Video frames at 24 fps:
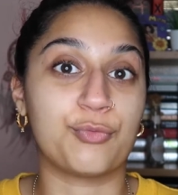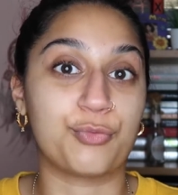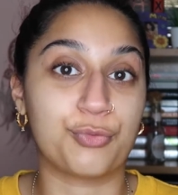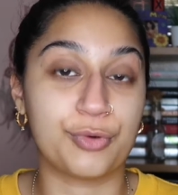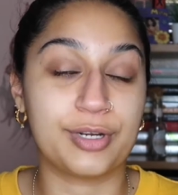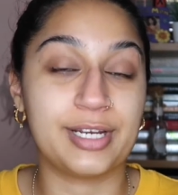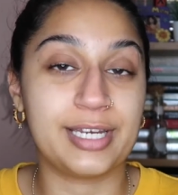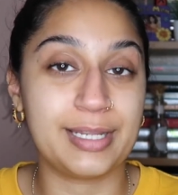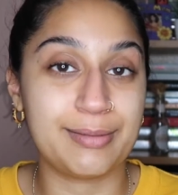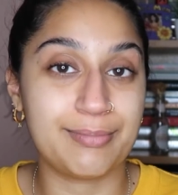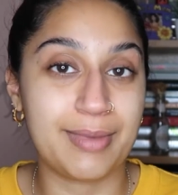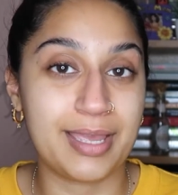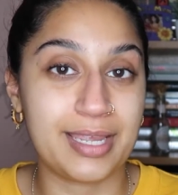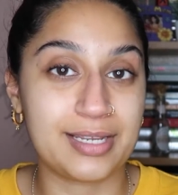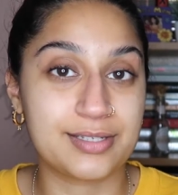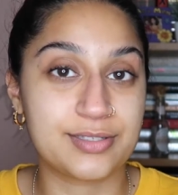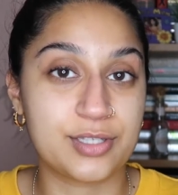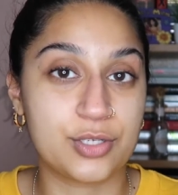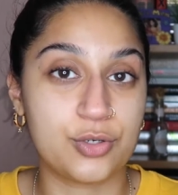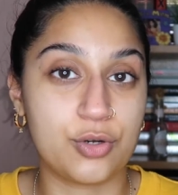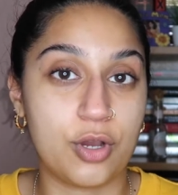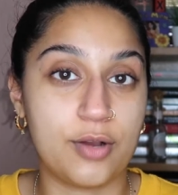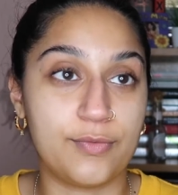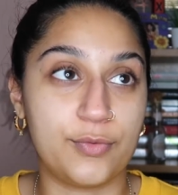really makes
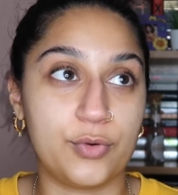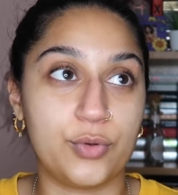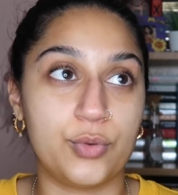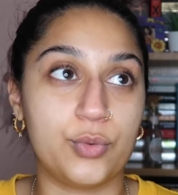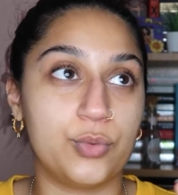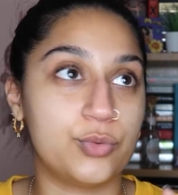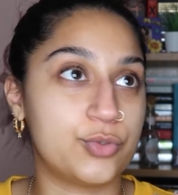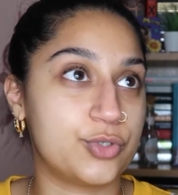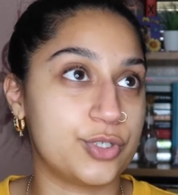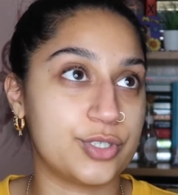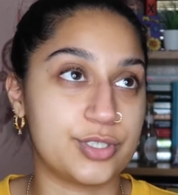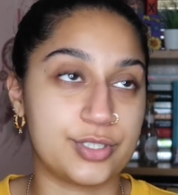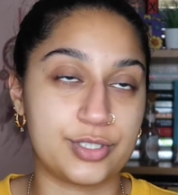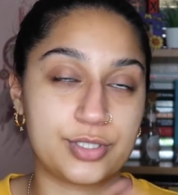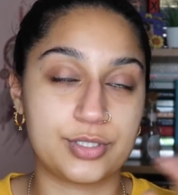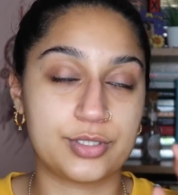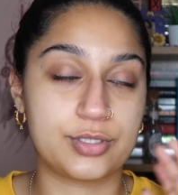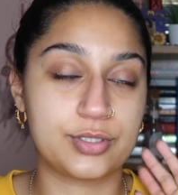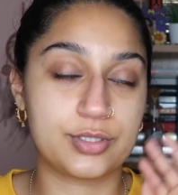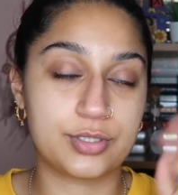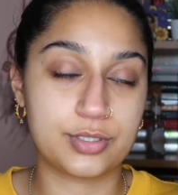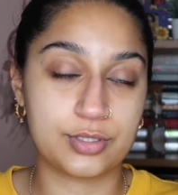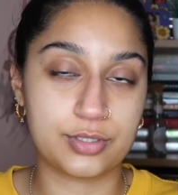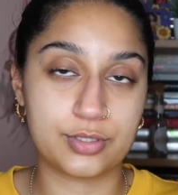the novel
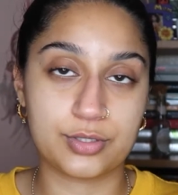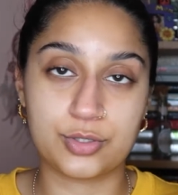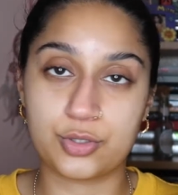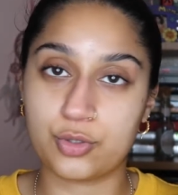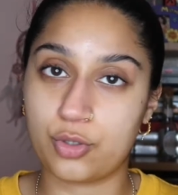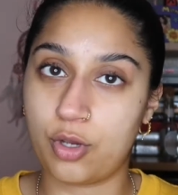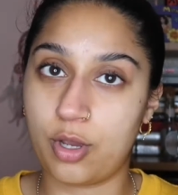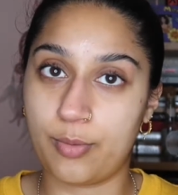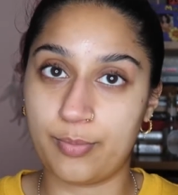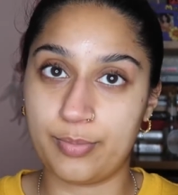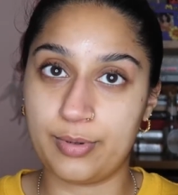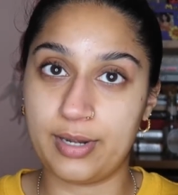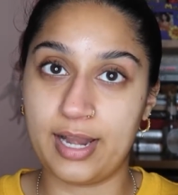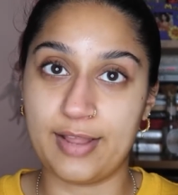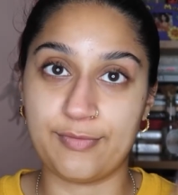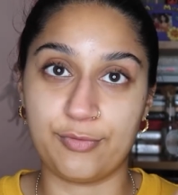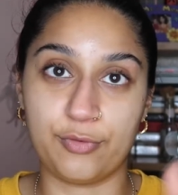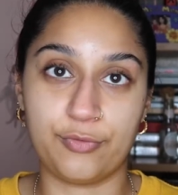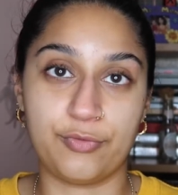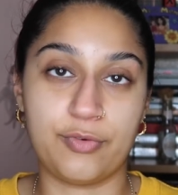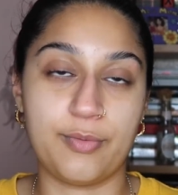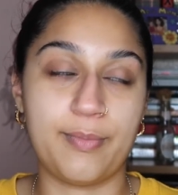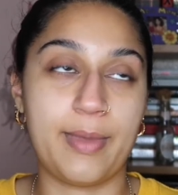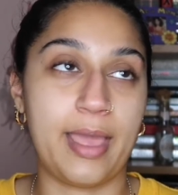just top
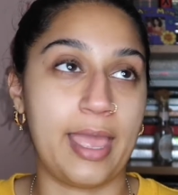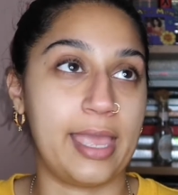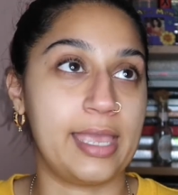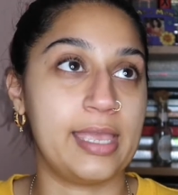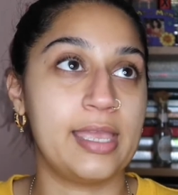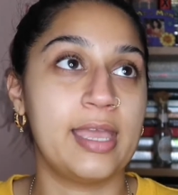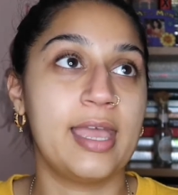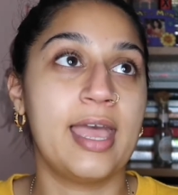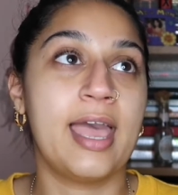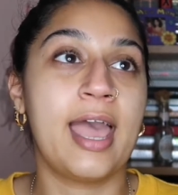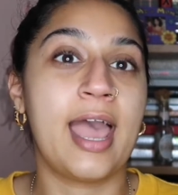level for me,